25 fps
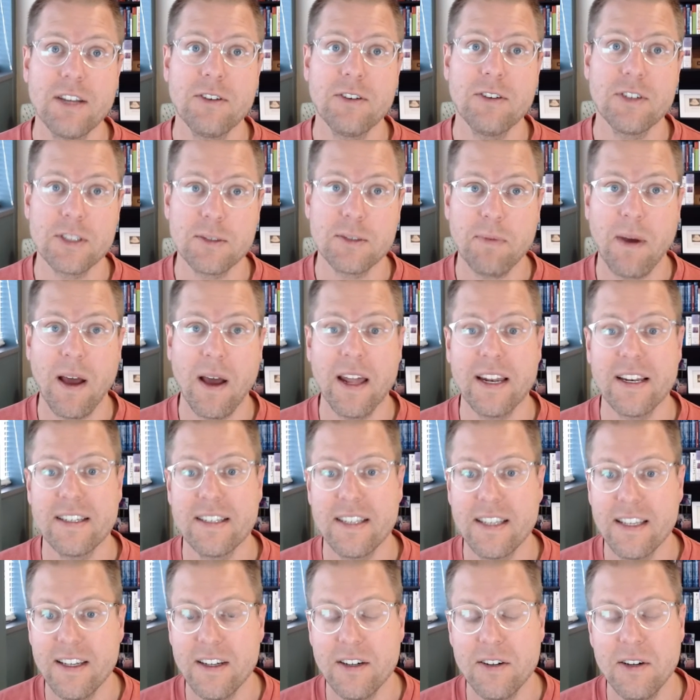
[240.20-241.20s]
and responding
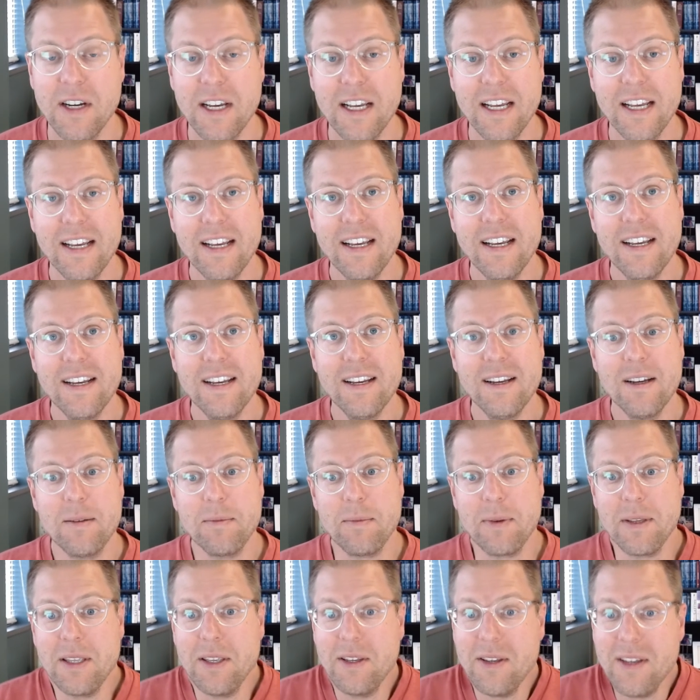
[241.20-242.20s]
to you.
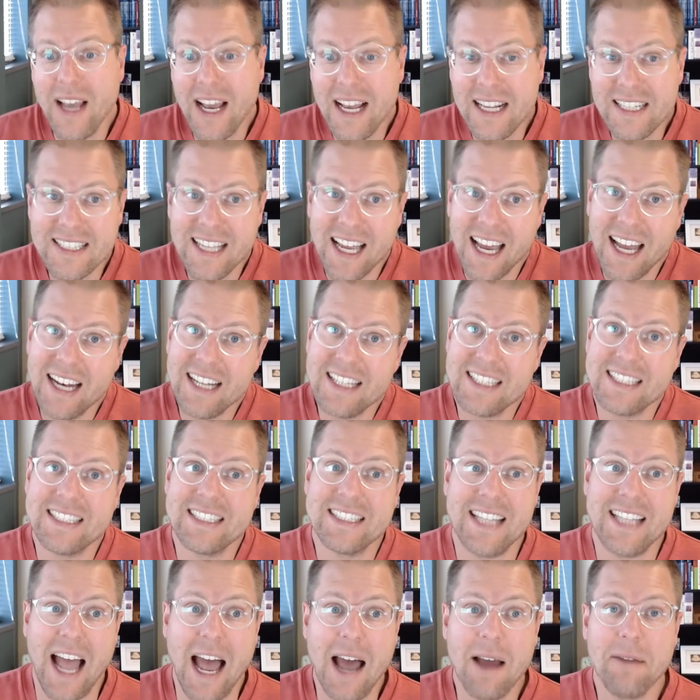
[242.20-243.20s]
But you guys kind of
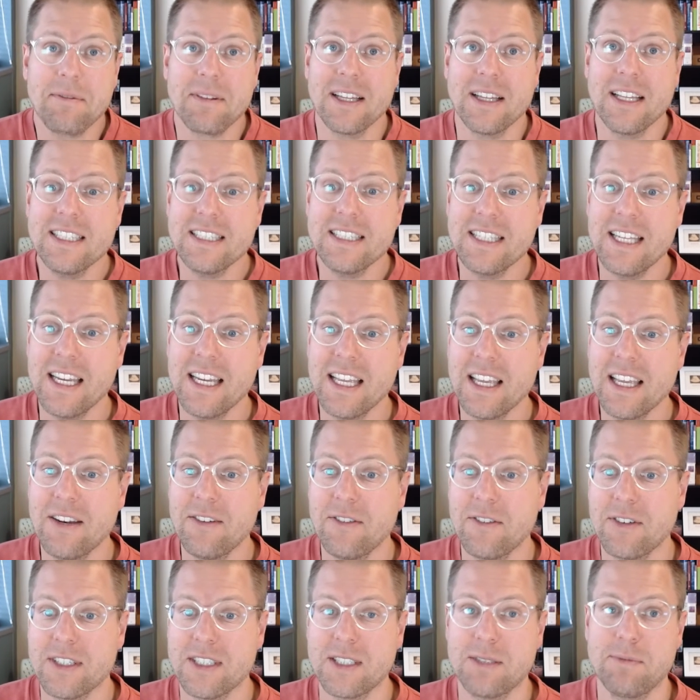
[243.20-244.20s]
stopped listening
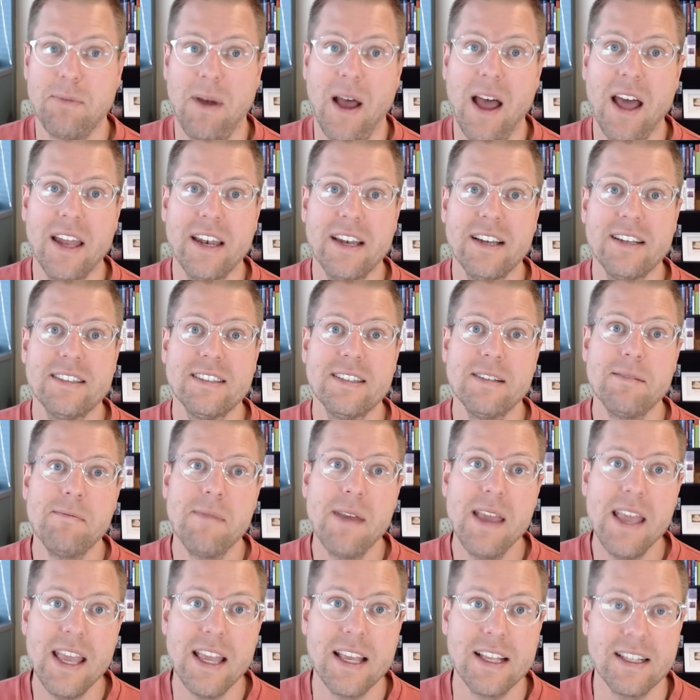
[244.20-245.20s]
and responded to
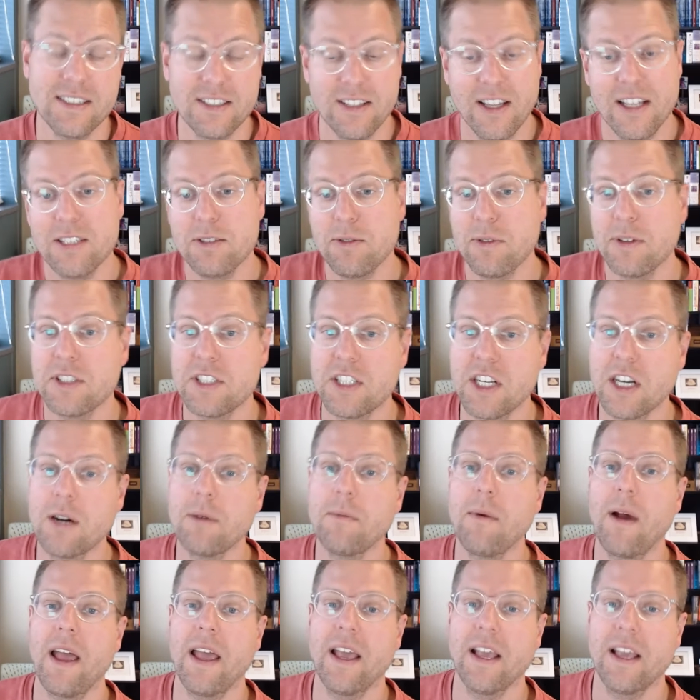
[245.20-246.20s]
me. And so that's where
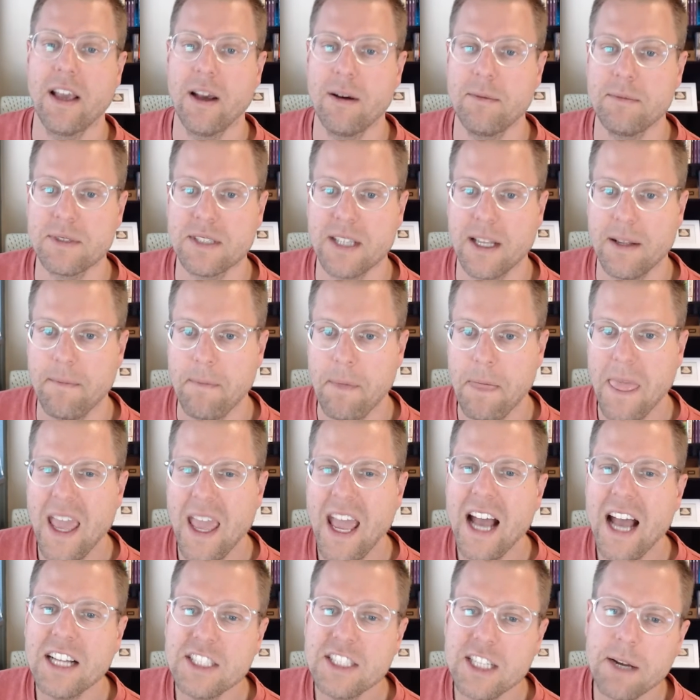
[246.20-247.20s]
Jeremiah comes in.
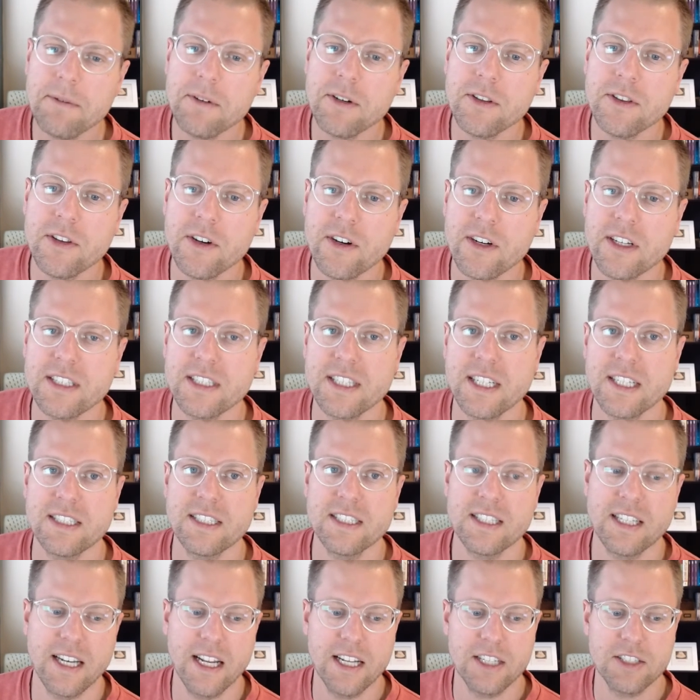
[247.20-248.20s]
Now, chapter 36
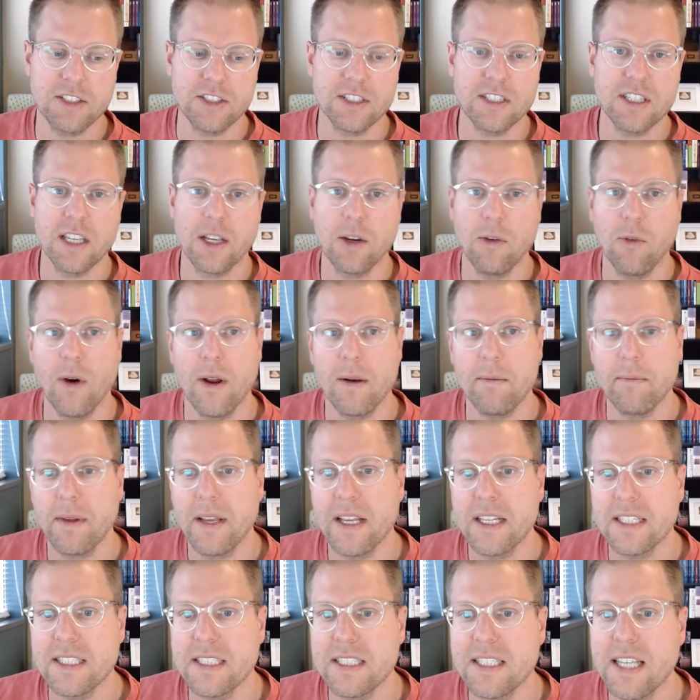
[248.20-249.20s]
is an interesting one
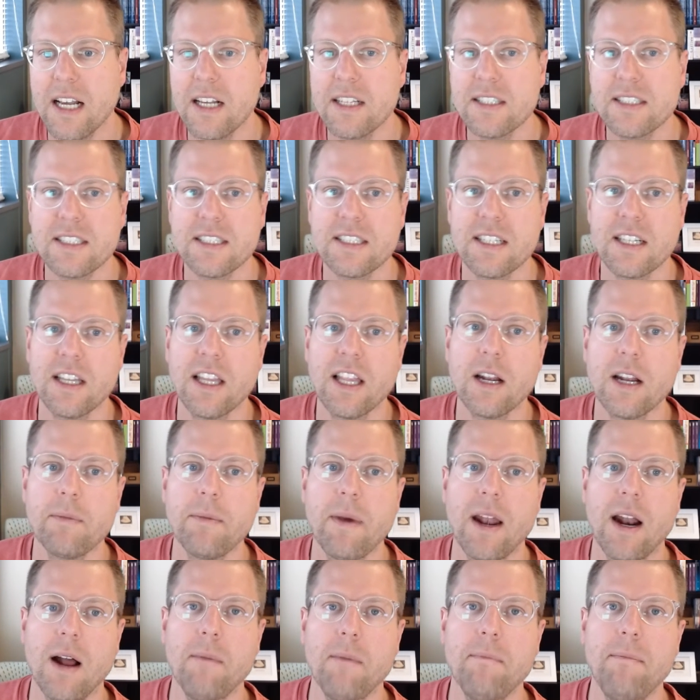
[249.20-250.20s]
because it tells us a little
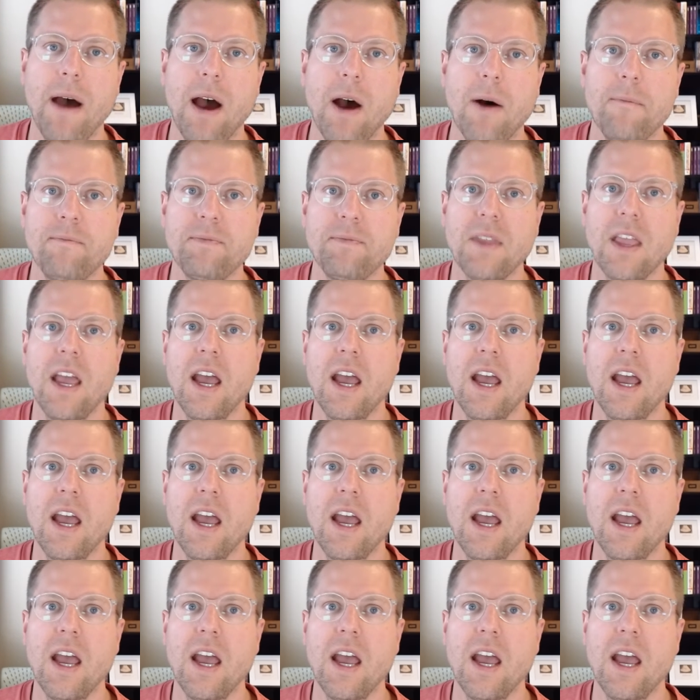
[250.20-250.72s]
bit about